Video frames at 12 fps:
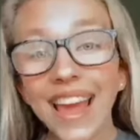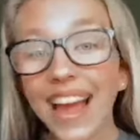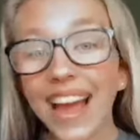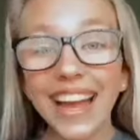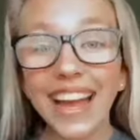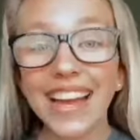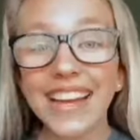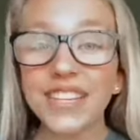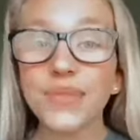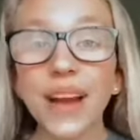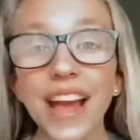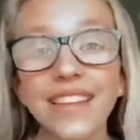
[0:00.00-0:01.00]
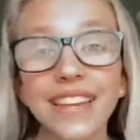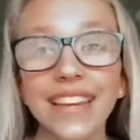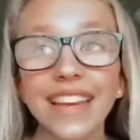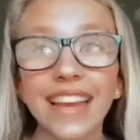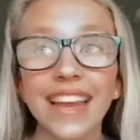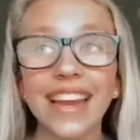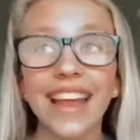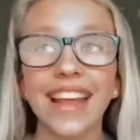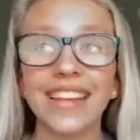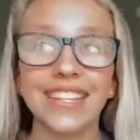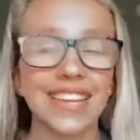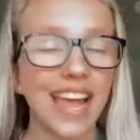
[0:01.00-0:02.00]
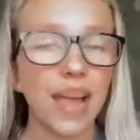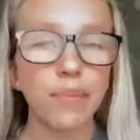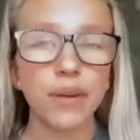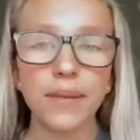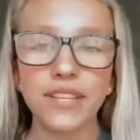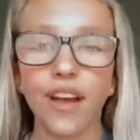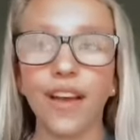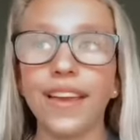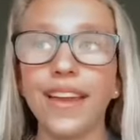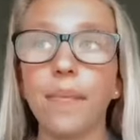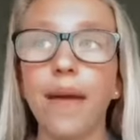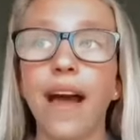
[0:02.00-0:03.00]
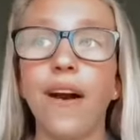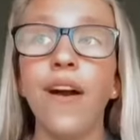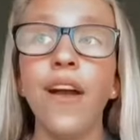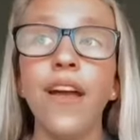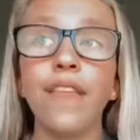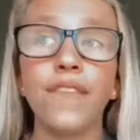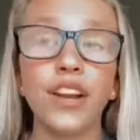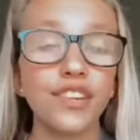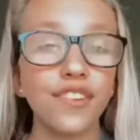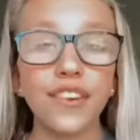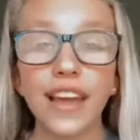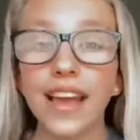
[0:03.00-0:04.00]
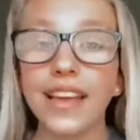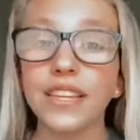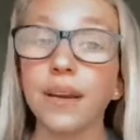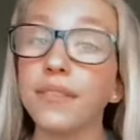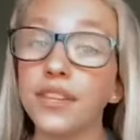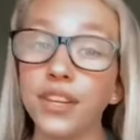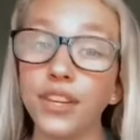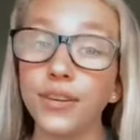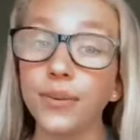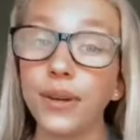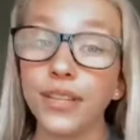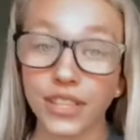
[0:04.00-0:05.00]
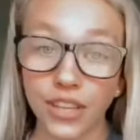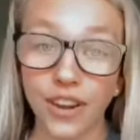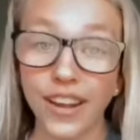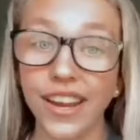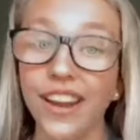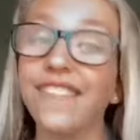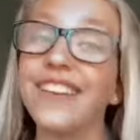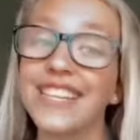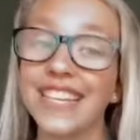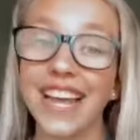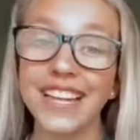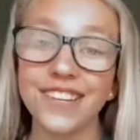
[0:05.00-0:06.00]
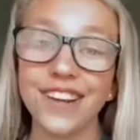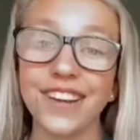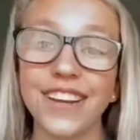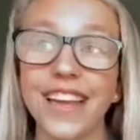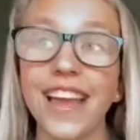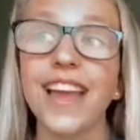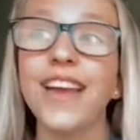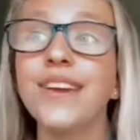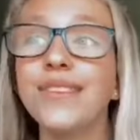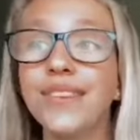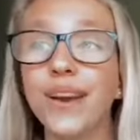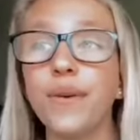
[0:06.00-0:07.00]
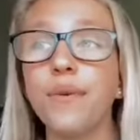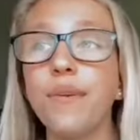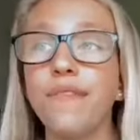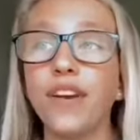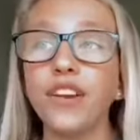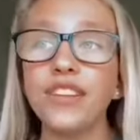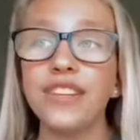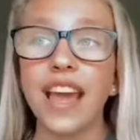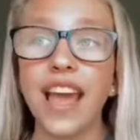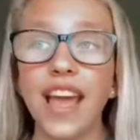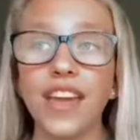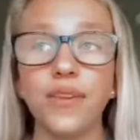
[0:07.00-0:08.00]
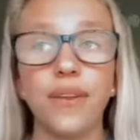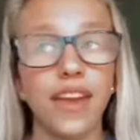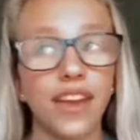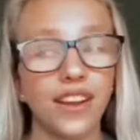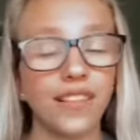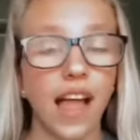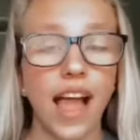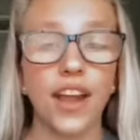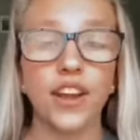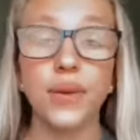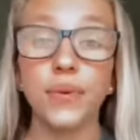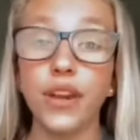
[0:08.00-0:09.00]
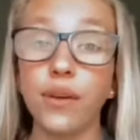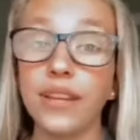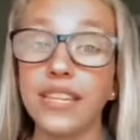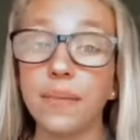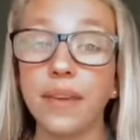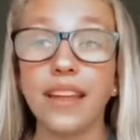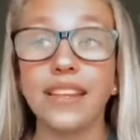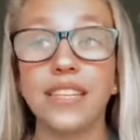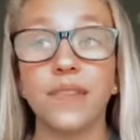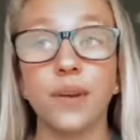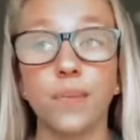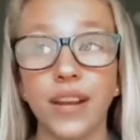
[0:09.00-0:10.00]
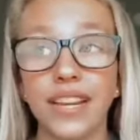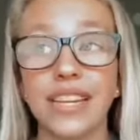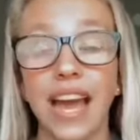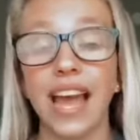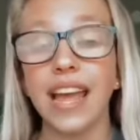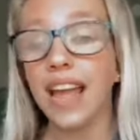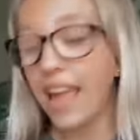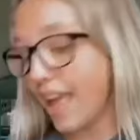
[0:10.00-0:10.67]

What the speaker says: Hi guys, it's Riley again, and today I'm going to be talking about first few days of you starting your Invisalign journey. So the first day you get your aligner, you will notice it begins to feel pretty tight,